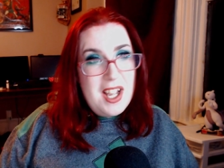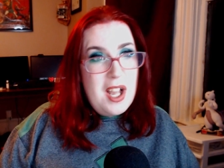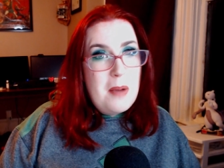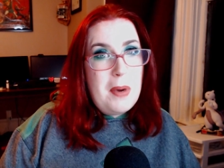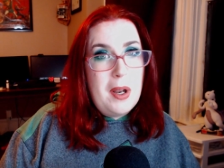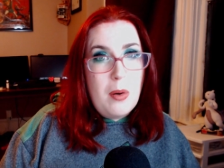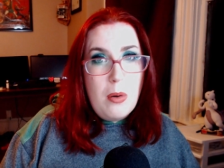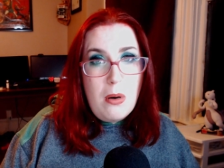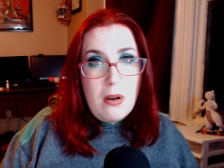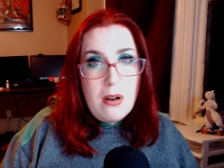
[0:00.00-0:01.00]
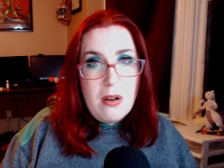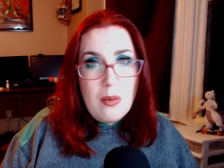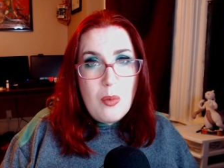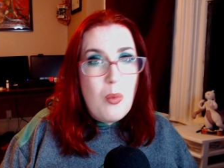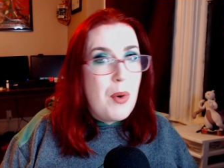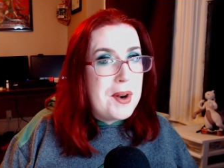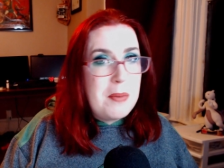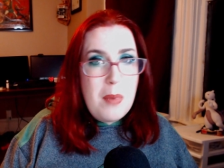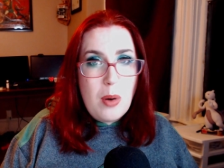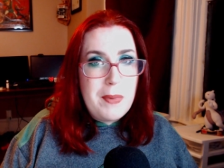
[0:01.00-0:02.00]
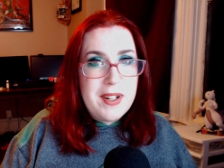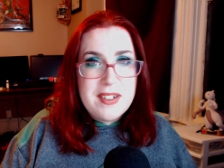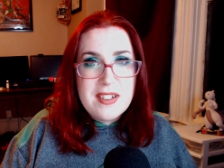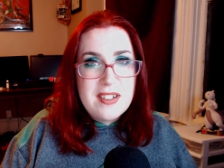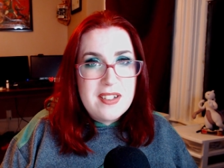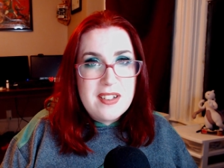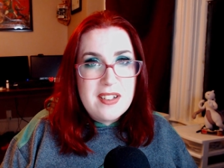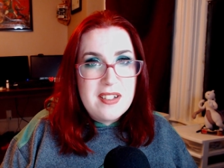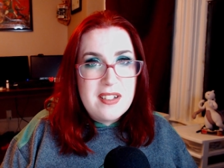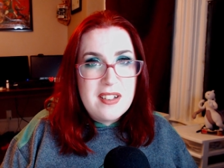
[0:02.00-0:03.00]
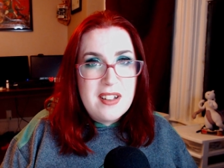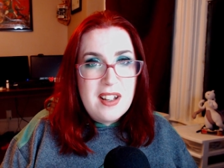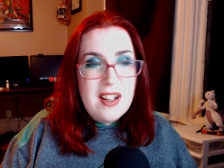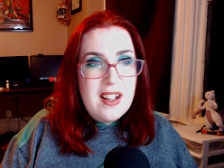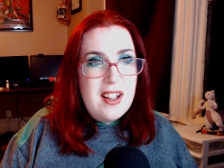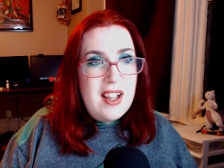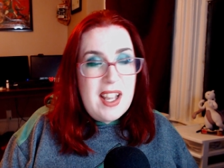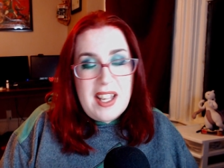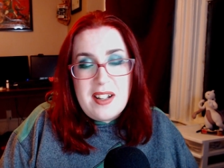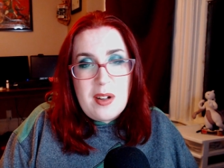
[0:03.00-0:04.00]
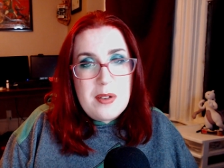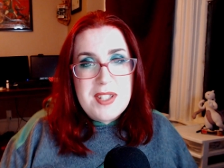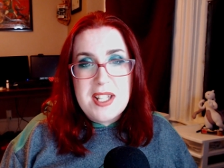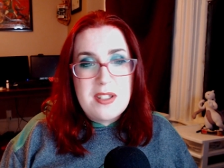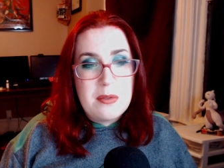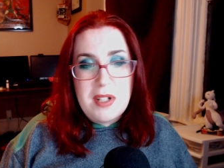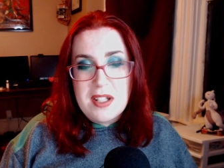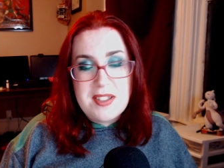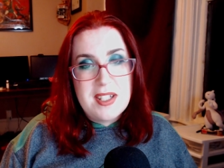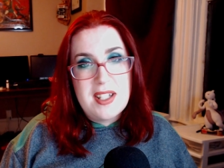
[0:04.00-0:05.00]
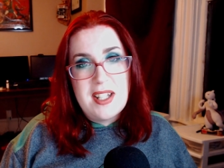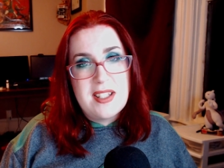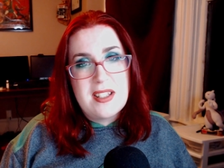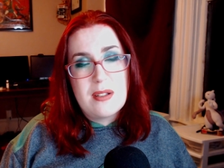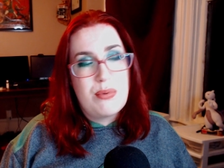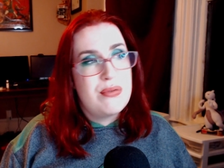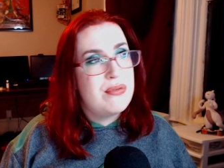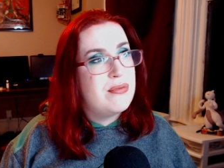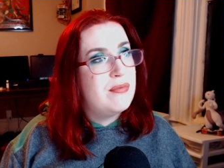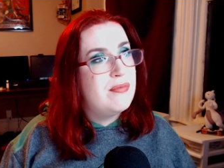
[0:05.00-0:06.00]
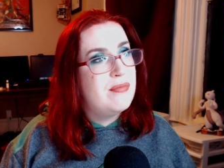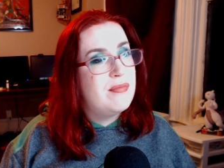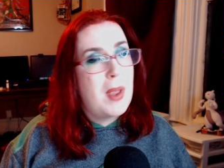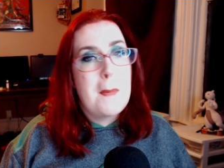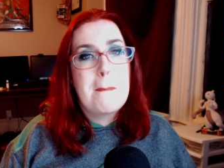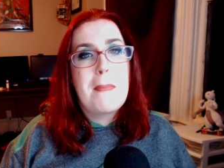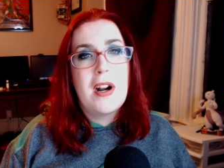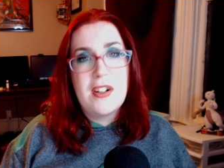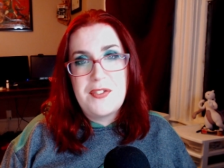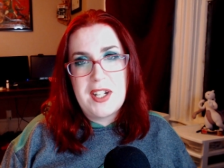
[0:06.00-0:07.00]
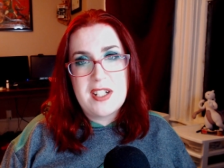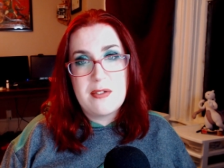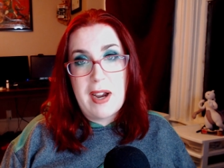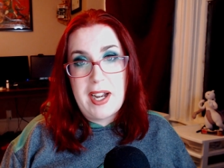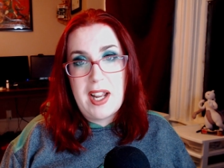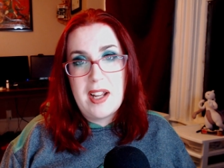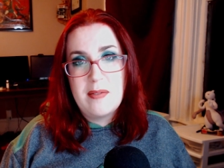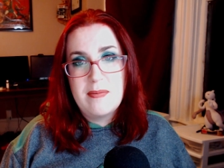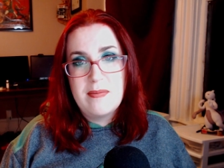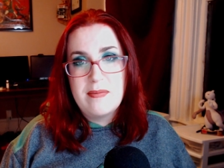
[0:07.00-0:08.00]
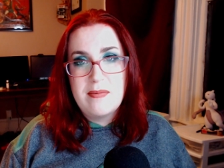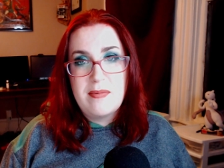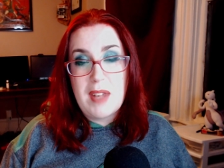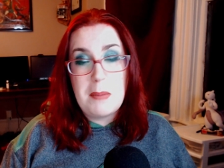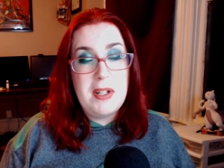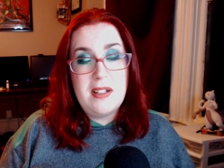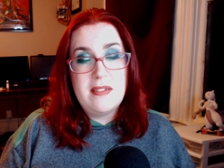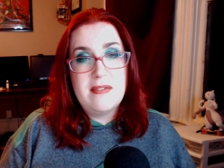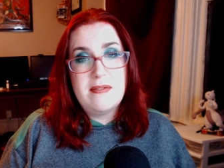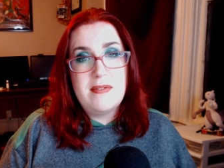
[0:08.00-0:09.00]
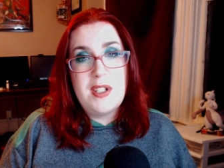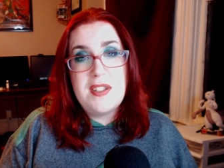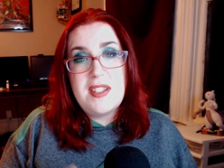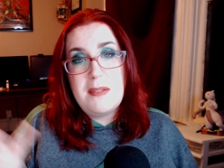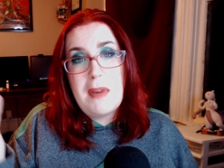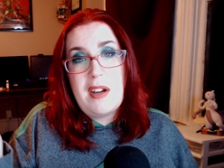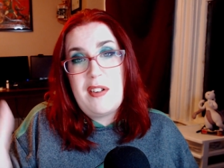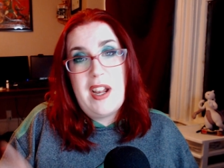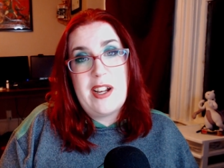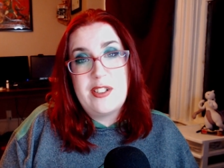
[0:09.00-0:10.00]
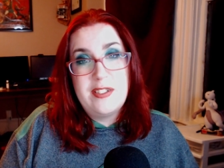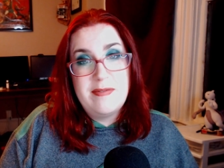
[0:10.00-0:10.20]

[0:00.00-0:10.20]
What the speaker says: But whoa, what a moment. And Gosetsu nails it. It's perfect writing. I mean, you see my reaction.